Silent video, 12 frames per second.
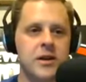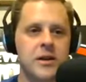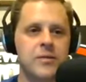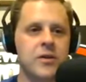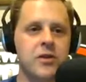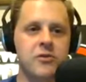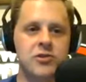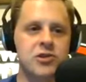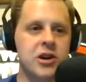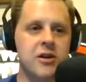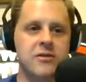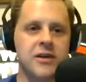you don't
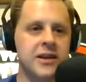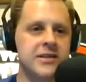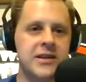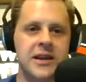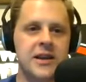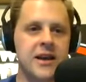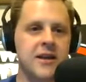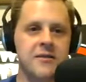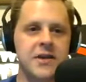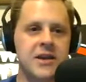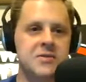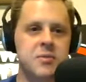share things like that on
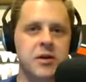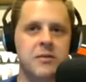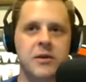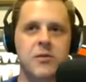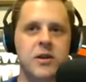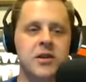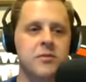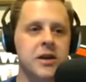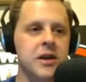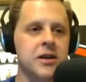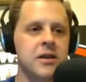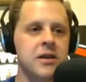Facebook. I'm like, what do you
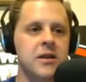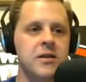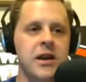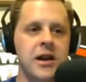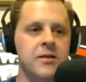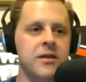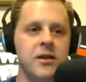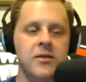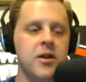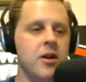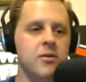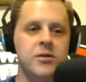mean? Yeah, yeah,
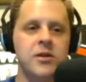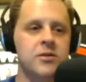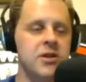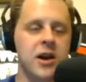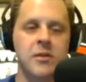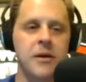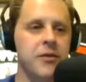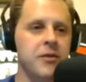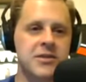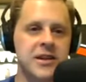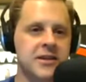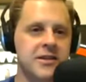no, you don't talk about those
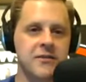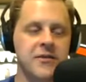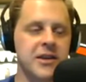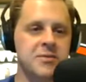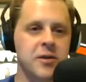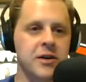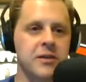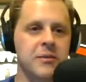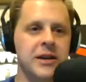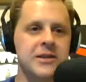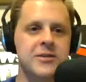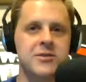things on Facebook. I'm
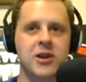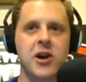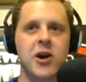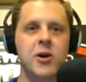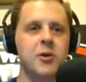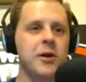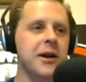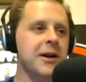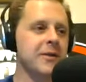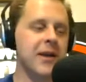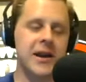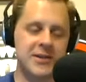like, there's a code?
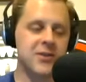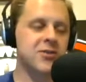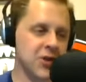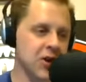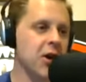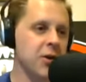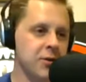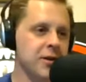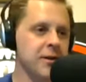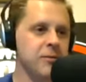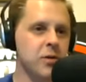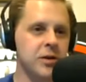Yes, there's a code.
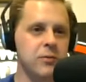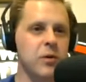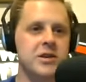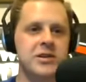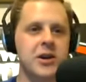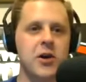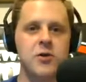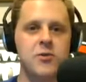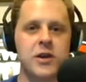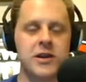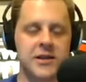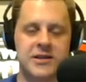Where's the code
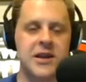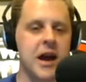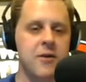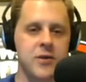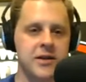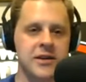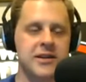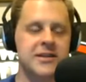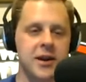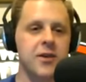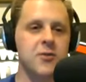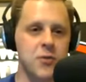written? It's not written. It's an
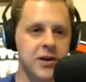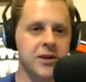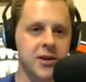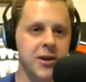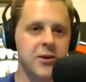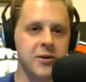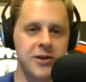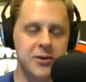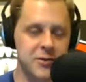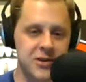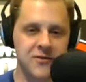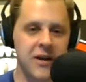unwritten code, and you
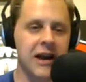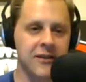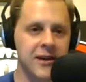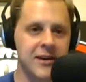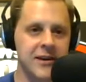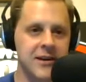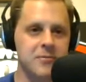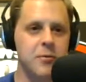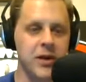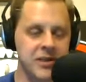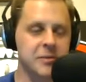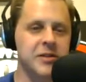just violated it
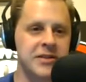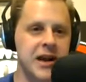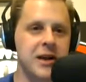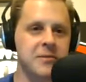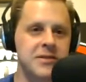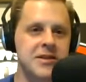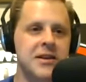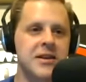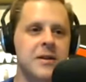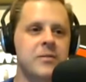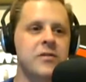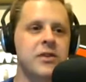multiple times.
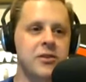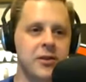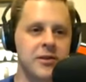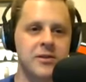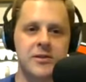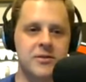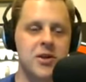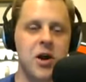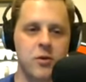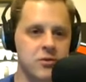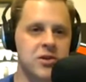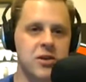You you
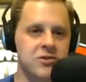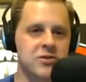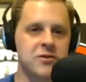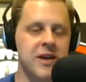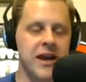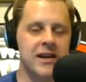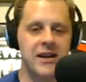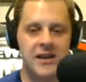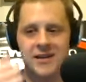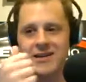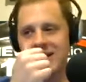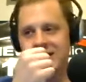know, don't do that.
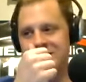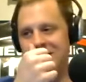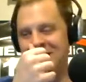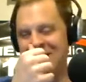And so,